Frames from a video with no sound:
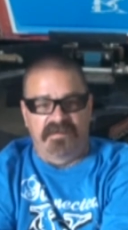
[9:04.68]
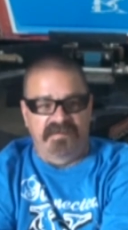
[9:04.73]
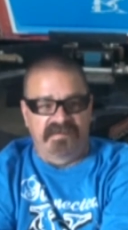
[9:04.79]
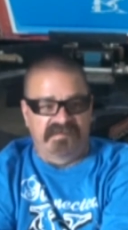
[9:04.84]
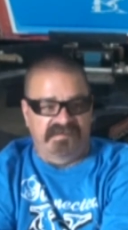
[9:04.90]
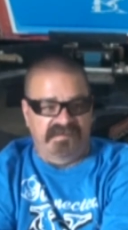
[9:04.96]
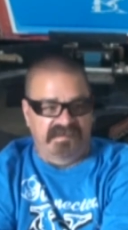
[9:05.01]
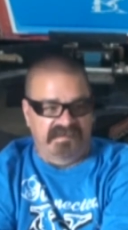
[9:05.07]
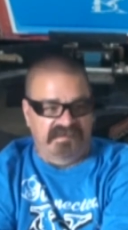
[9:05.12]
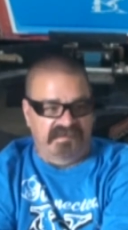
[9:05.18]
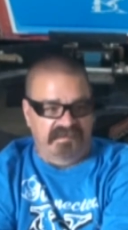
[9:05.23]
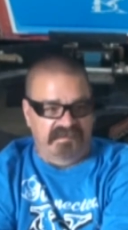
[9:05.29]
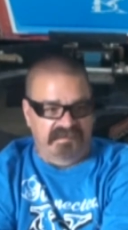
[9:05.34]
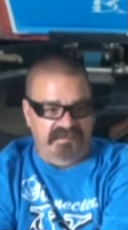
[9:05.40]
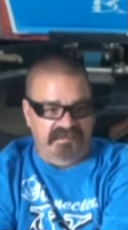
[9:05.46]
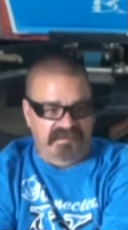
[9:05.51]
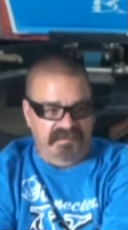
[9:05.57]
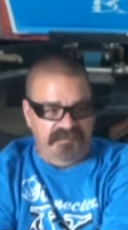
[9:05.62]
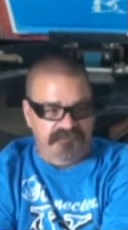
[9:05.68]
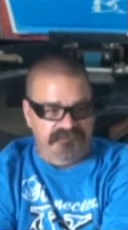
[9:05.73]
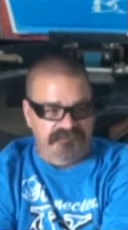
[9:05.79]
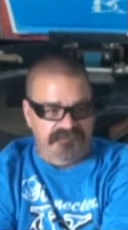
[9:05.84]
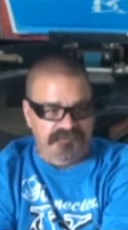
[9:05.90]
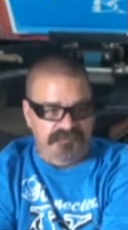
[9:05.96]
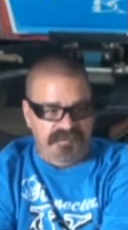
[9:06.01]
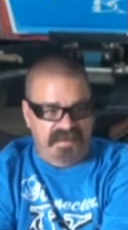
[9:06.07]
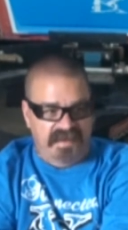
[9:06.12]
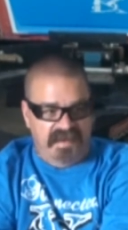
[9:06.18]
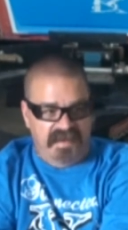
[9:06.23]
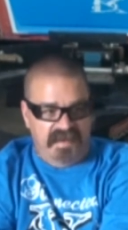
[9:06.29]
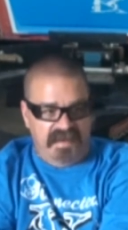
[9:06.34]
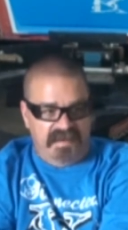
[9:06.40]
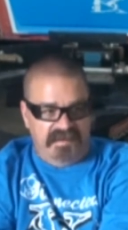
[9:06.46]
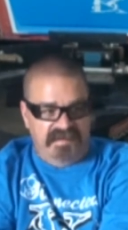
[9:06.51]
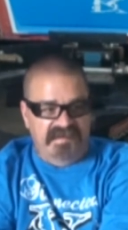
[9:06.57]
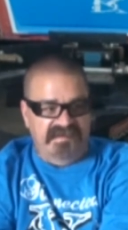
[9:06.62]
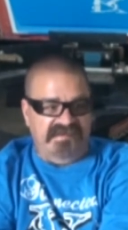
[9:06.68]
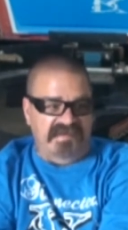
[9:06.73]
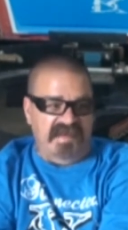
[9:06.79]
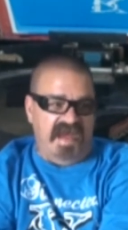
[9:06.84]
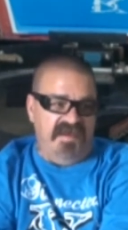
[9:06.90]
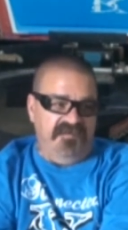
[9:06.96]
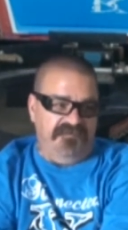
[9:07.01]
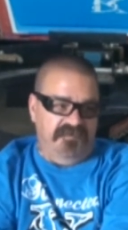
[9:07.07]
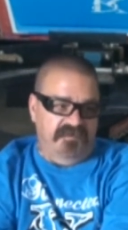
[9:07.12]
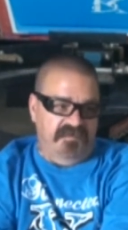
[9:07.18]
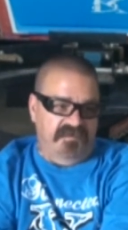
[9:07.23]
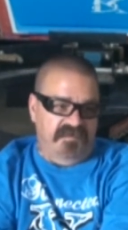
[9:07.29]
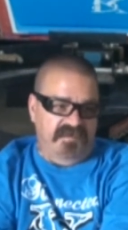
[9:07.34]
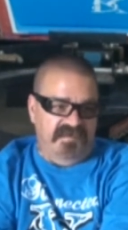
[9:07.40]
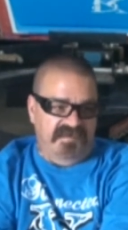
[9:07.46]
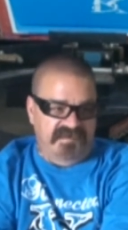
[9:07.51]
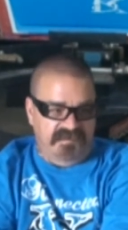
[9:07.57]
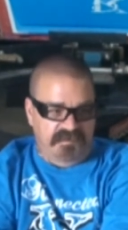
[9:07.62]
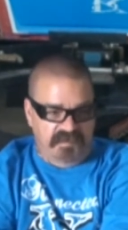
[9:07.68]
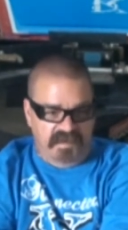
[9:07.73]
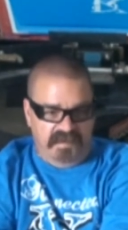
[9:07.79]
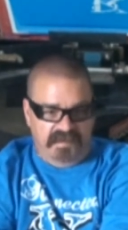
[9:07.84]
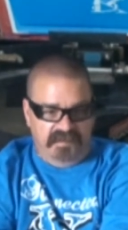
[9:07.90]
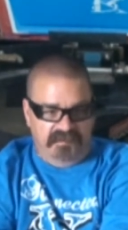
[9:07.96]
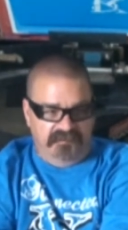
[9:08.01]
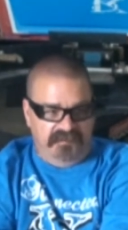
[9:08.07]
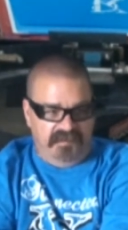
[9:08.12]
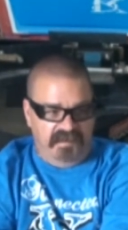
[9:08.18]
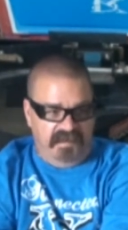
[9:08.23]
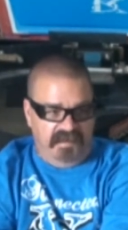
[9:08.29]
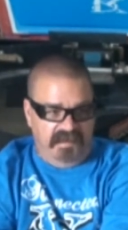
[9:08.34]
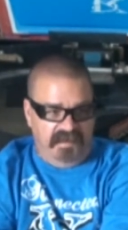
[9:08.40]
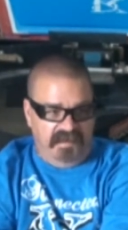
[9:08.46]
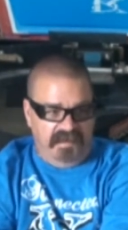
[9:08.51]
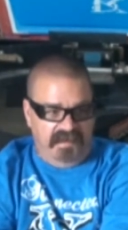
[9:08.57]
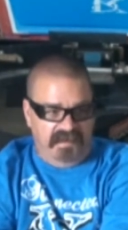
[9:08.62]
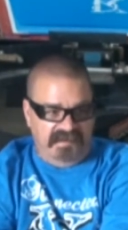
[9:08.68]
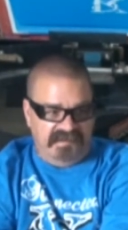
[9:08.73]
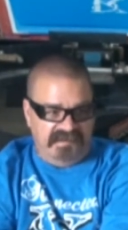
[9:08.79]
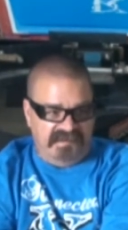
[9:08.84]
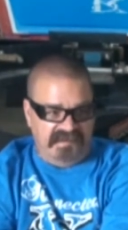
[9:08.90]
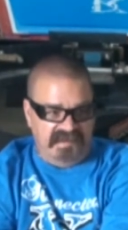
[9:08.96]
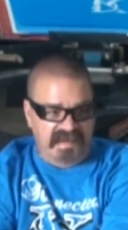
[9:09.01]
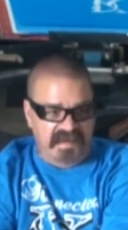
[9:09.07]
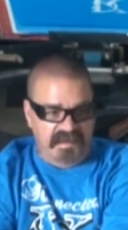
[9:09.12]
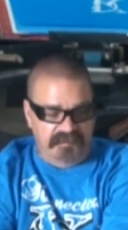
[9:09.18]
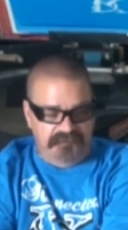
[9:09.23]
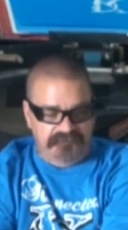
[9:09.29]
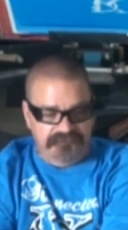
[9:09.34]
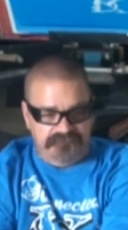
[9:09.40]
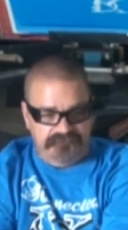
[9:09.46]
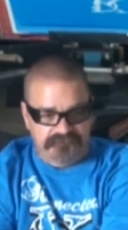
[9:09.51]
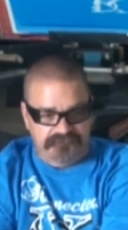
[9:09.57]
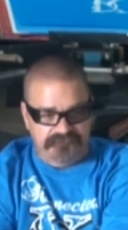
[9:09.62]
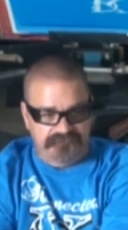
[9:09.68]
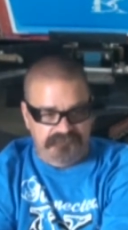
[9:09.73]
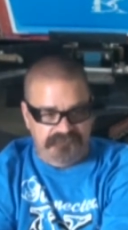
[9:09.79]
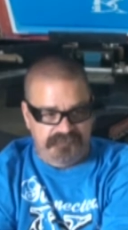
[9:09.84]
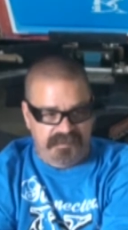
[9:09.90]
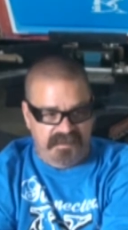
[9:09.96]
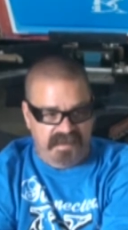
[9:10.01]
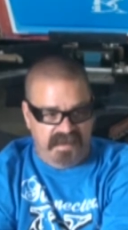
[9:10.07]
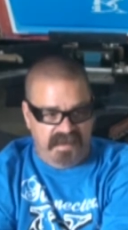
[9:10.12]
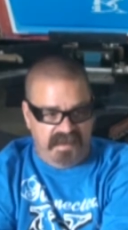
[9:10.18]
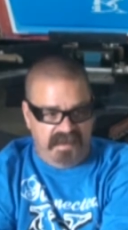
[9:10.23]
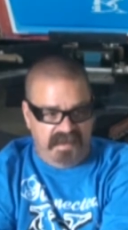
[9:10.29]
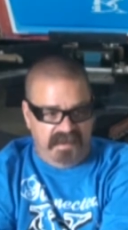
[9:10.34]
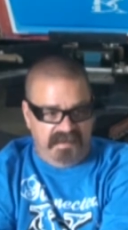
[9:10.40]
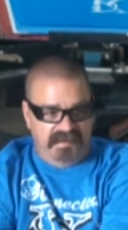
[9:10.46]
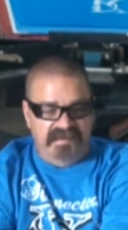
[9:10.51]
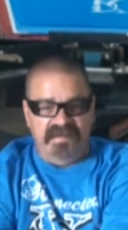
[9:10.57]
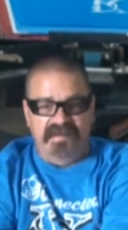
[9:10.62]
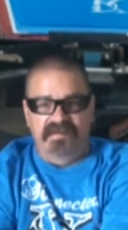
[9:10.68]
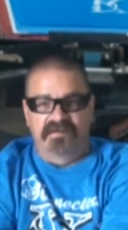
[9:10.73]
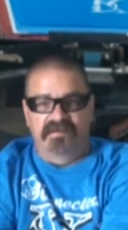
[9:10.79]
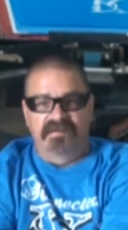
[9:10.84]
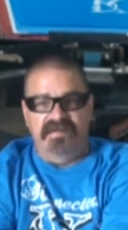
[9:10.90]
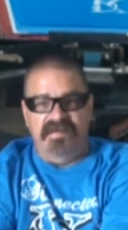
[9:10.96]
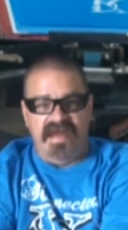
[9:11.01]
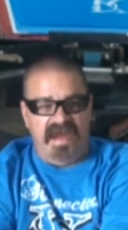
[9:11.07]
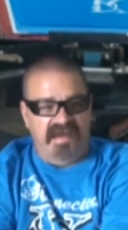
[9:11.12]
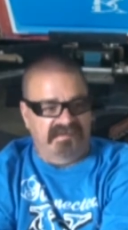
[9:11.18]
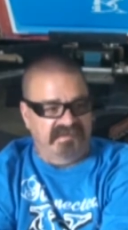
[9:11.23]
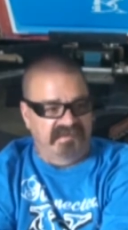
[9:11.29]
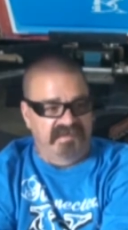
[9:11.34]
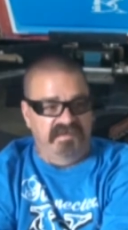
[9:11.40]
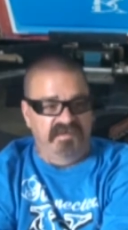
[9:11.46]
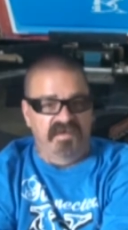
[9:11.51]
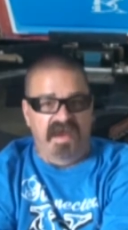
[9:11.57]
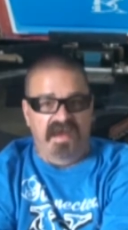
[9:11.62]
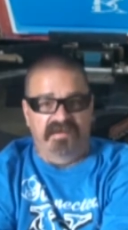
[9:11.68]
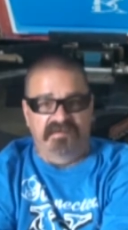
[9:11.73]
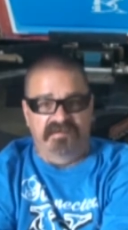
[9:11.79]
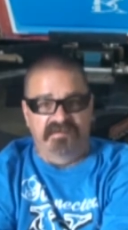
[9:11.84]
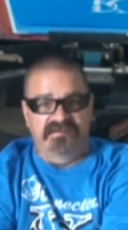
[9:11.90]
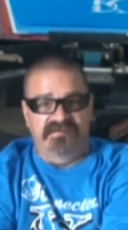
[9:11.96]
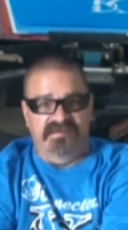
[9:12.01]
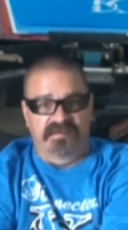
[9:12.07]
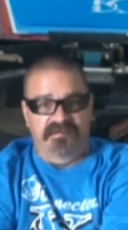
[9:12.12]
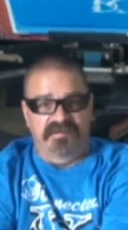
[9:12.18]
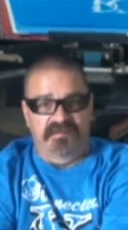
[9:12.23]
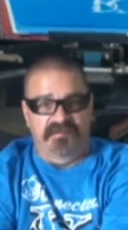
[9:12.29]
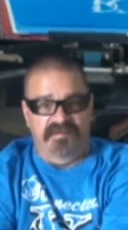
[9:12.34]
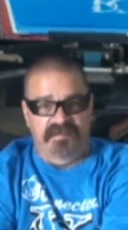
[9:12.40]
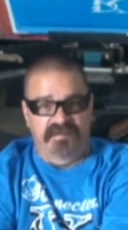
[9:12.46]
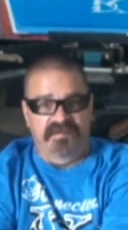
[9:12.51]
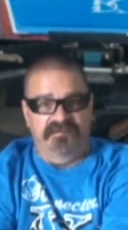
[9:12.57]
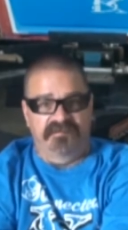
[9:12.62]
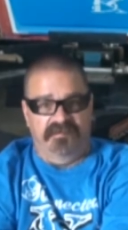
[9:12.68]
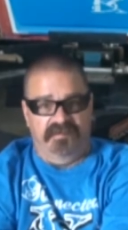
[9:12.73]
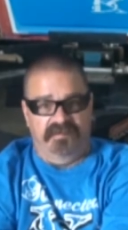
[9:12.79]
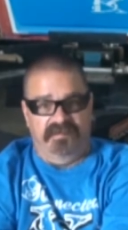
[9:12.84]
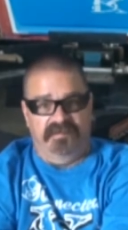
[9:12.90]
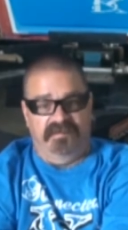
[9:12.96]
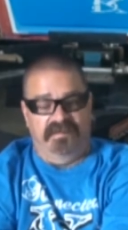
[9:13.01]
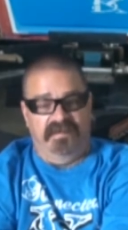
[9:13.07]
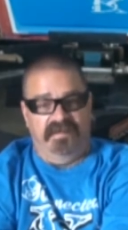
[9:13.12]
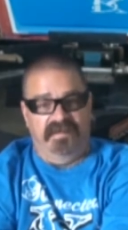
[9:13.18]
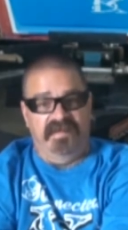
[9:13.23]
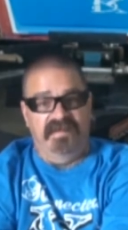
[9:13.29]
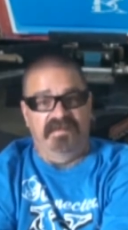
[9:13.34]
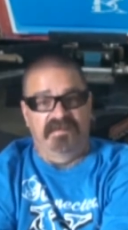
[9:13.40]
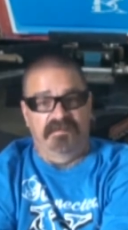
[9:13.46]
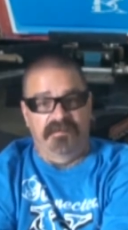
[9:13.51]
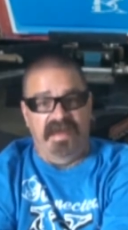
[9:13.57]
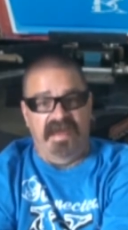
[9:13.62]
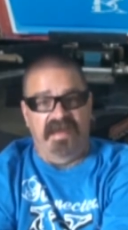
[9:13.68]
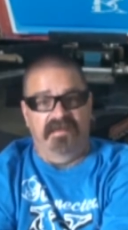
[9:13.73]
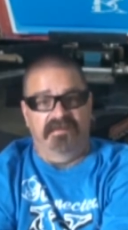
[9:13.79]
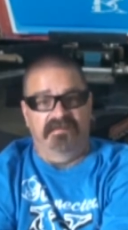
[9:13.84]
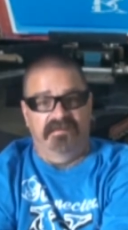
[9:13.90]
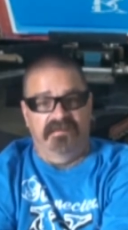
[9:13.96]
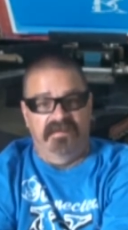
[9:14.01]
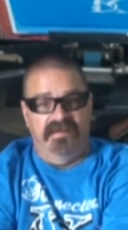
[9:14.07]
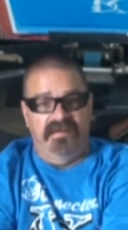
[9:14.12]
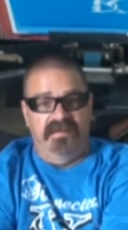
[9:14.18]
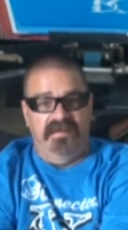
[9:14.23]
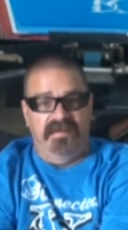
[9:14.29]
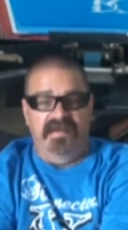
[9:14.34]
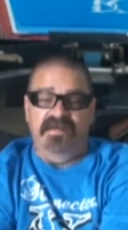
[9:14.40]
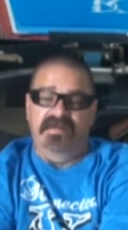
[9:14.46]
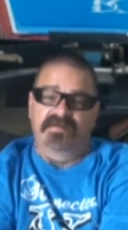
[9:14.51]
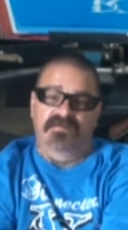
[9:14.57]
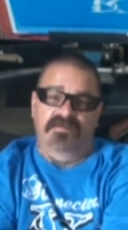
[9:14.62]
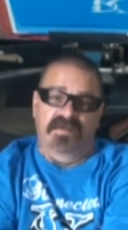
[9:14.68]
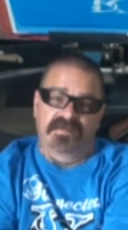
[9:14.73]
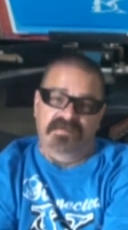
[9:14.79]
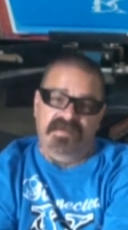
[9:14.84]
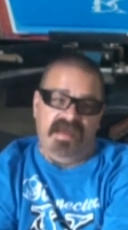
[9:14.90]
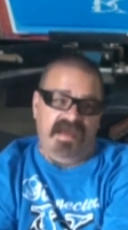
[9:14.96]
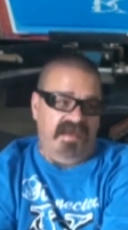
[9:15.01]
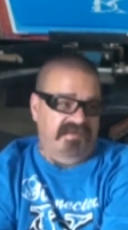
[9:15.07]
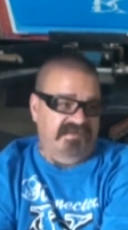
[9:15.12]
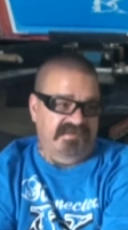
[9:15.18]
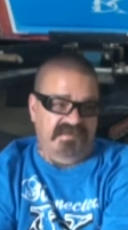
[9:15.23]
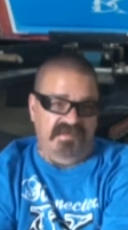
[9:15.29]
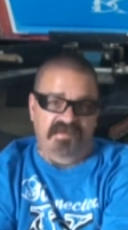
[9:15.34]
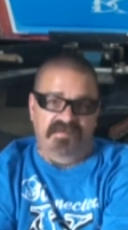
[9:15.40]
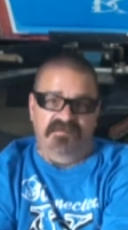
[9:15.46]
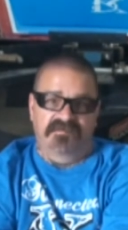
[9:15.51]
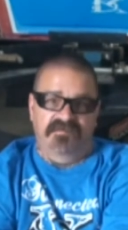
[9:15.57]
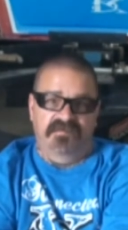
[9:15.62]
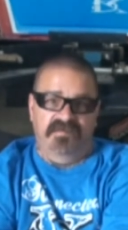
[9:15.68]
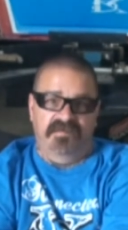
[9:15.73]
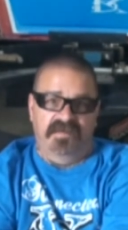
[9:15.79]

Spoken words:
36 years. This lifer is one of a slim deal. He actually knew how to do something pretty fucking in demand. He could run CAD stuff.